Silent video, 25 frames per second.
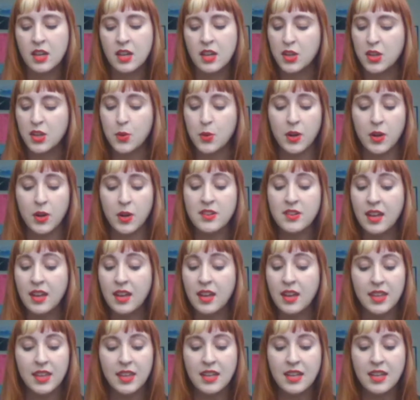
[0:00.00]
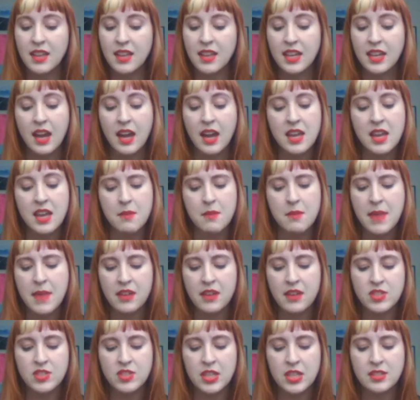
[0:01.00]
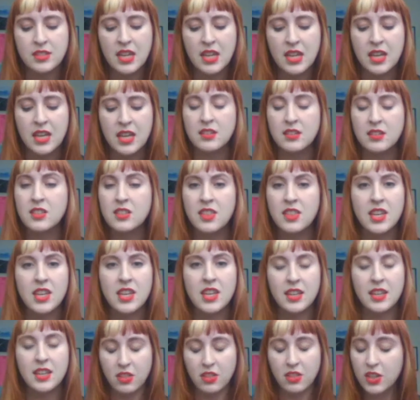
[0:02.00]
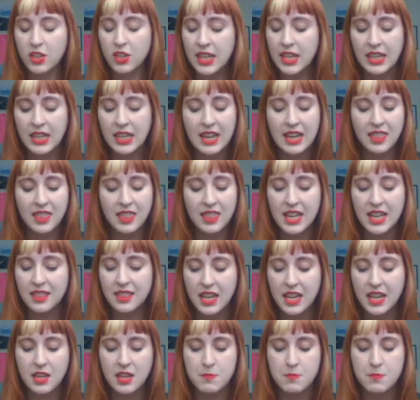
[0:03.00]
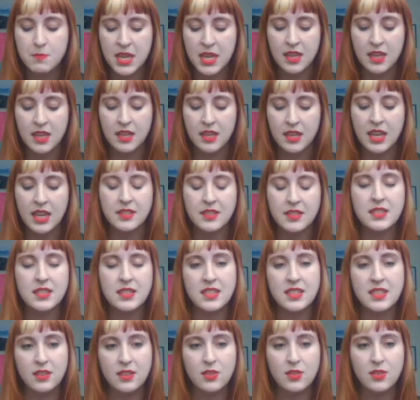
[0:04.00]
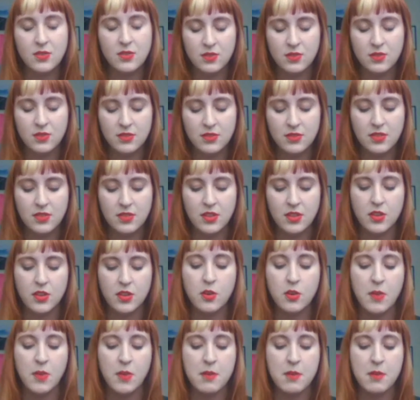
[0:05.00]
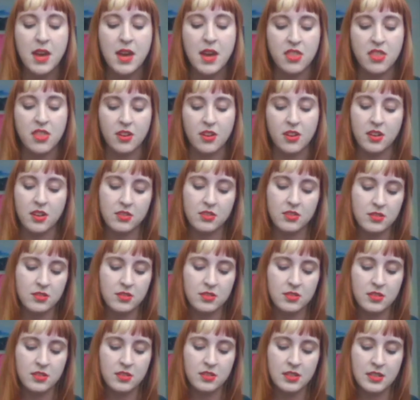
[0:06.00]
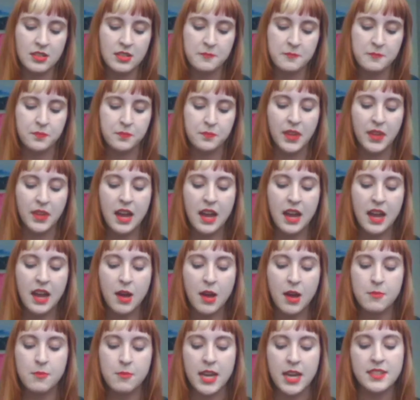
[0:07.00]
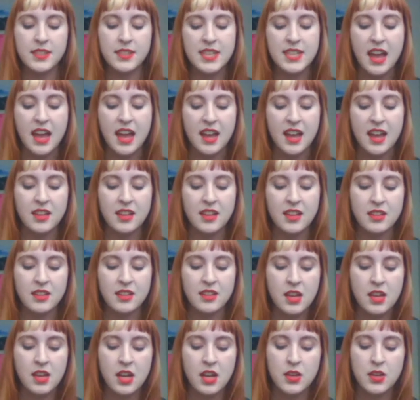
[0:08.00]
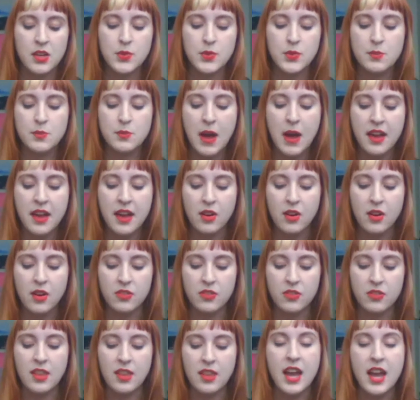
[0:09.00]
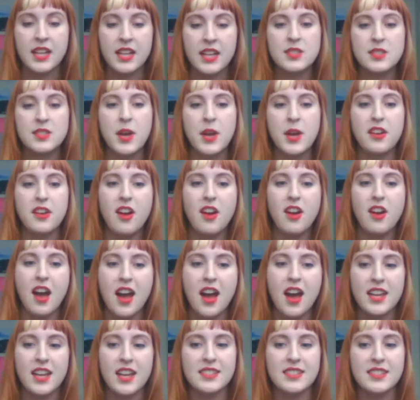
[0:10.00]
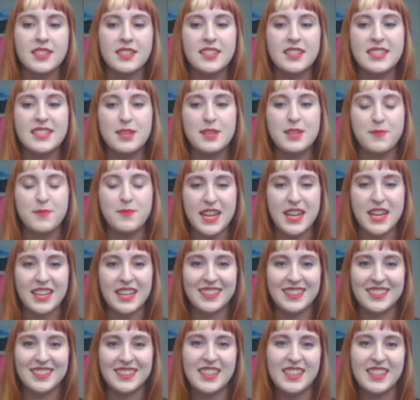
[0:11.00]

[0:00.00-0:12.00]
You are nothing like I imagined, nothing, looking nothing like me, yet still, you're my mother. Hi, Mom, I say. You smile, the lines by your eyes deepening.